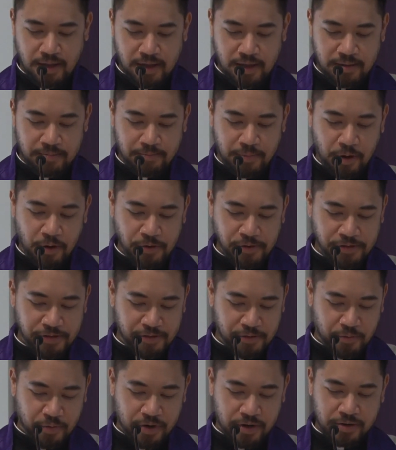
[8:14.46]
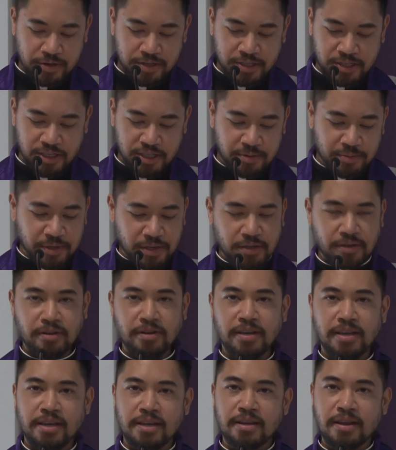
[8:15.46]
Both were similar
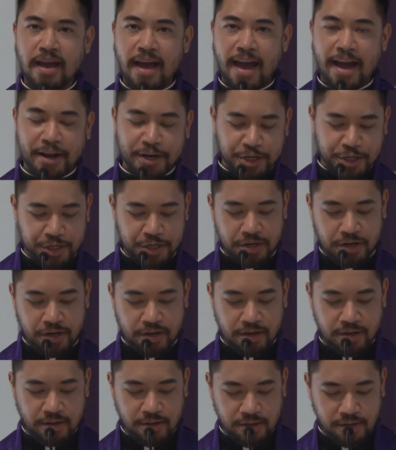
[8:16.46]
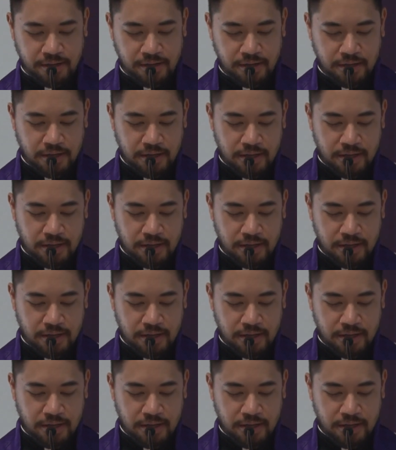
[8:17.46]
in action,